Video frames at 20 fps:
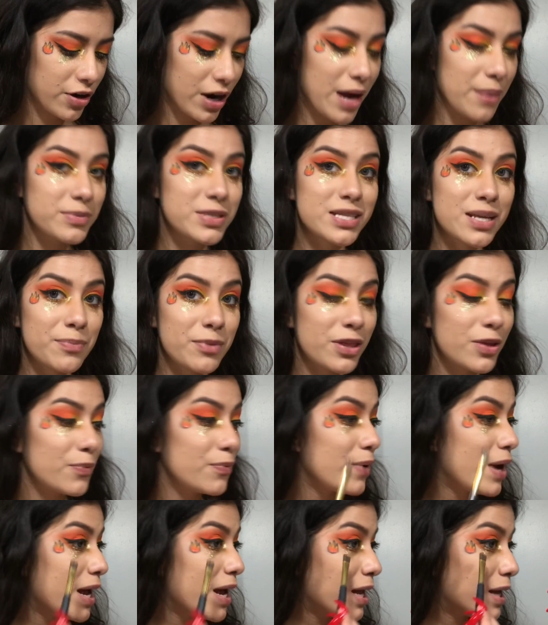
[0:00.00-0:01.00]
grab some of the
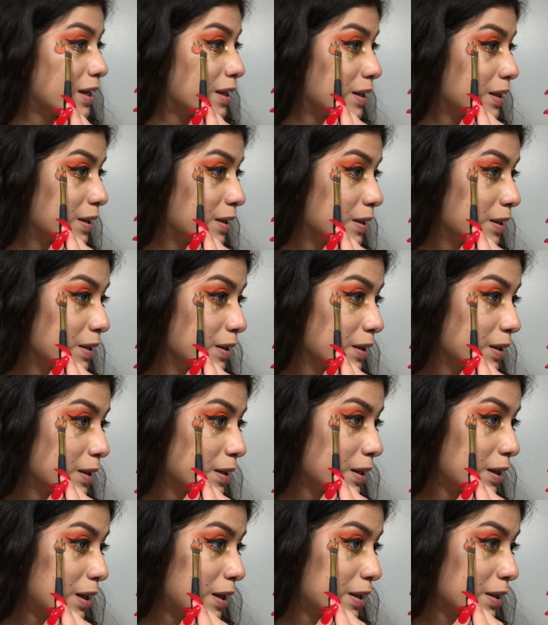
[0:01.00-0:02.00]
red
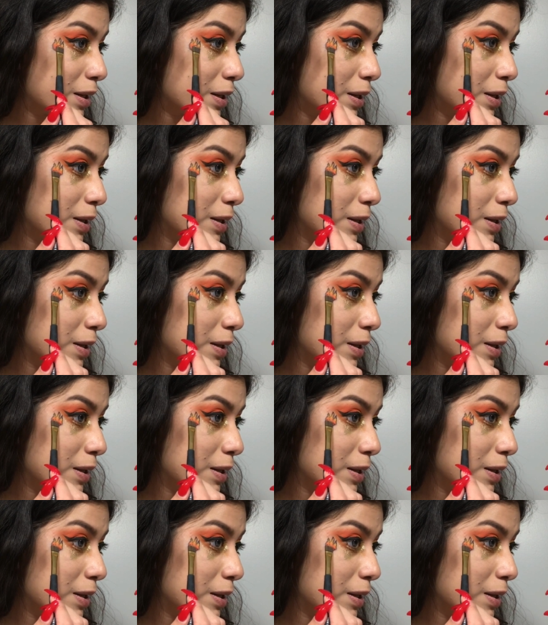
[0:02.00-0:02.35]
glitter.